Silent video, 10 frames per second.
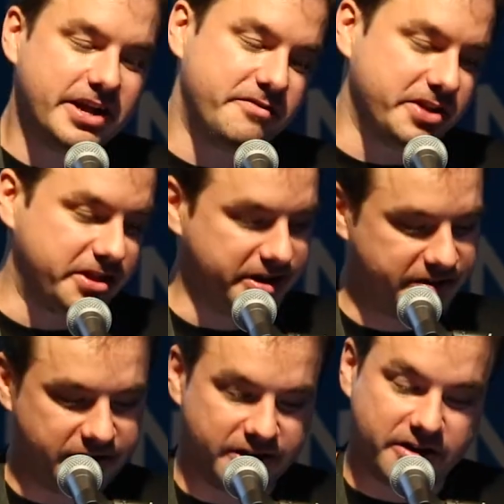
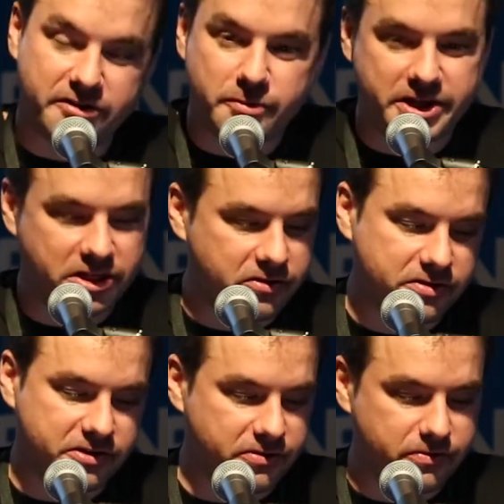everything, all the way
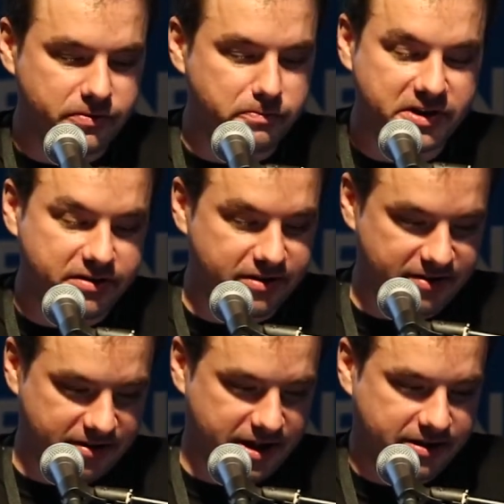through to
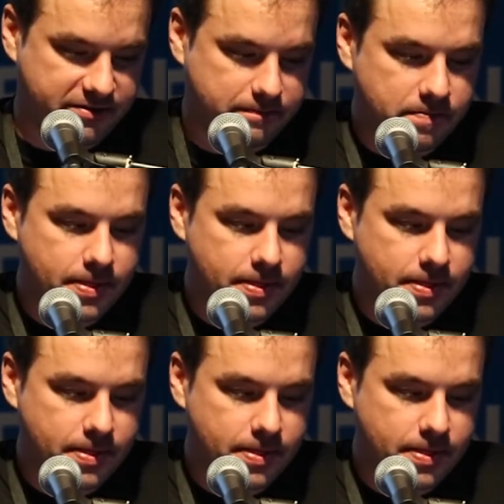business things.